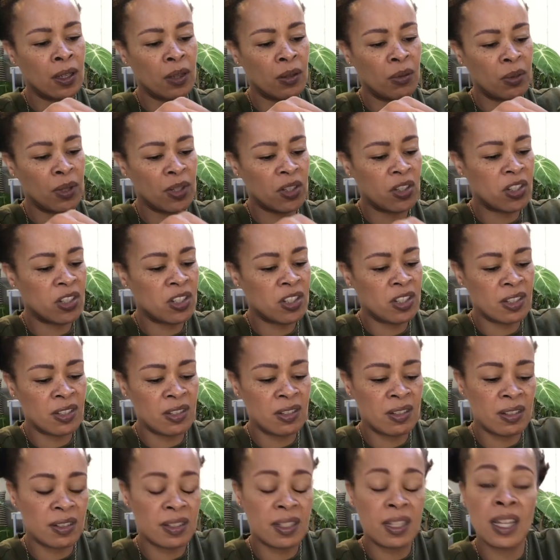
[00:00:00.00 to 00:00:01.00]
which just
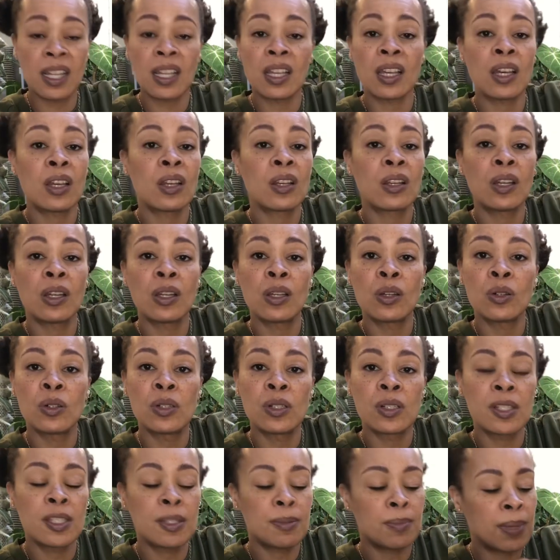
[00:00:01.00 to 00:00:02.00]
looks like cocoa
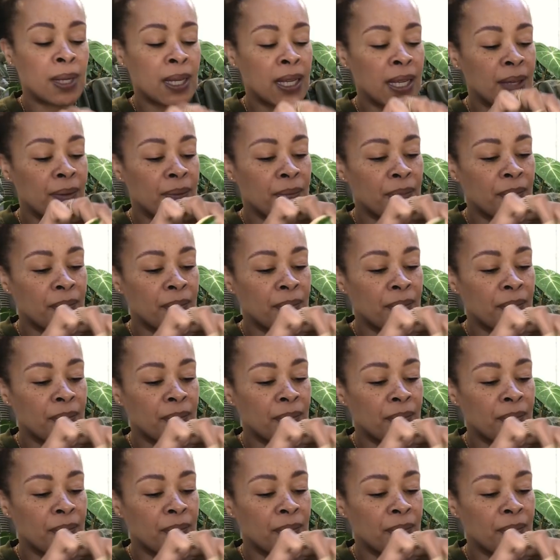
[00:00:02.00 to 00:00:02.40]
core to me.